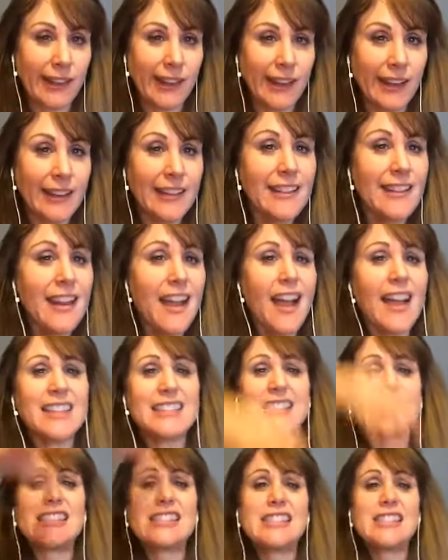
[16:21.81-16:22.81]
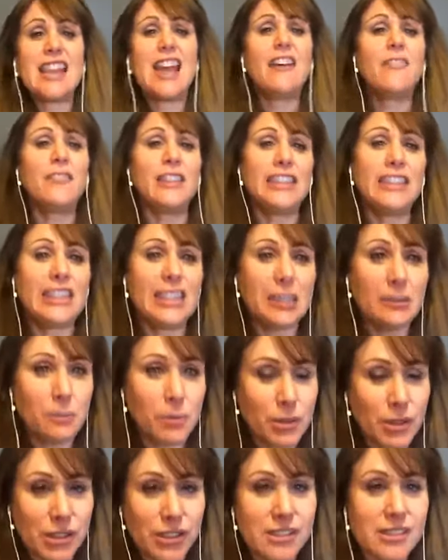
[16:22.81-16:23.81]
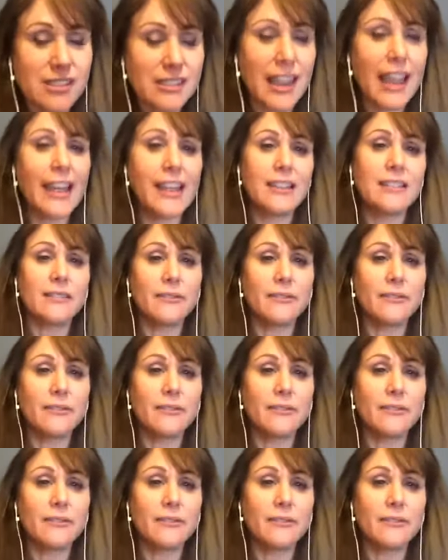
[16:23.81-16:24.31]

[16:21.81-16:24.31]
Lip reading: not 70%,